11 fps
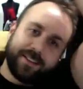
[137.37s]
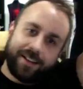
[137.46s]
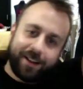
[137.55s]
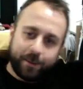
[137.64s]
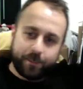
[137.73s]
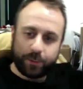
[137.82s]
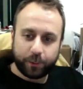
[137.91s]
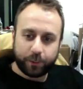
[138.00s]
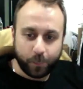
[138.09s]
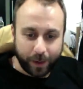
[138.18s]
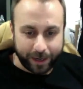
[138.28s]
I hope you're all
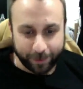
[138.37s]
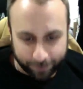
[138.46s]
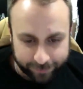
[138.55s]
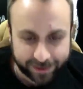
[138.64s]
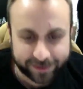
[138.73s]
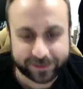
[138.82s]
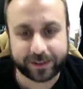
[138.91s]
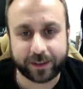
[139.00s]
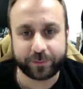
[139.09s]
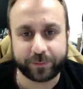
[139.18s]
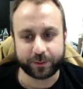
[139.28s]
well. Thanks, Charlie,
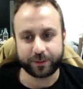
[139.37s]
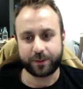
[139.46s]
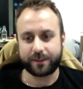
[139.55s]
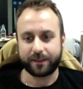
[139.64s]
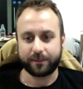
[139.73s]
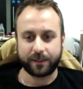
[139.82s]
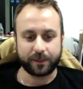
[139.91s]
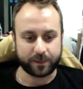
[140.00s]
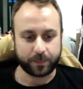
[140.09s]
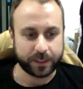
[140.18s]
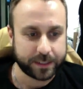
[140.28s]
for introducing me. Much
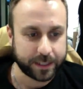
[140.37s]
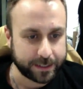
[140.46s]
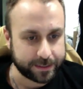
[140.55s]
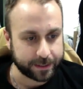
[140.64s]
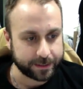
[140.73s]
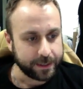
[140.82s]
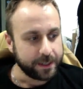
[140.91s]
appreciated.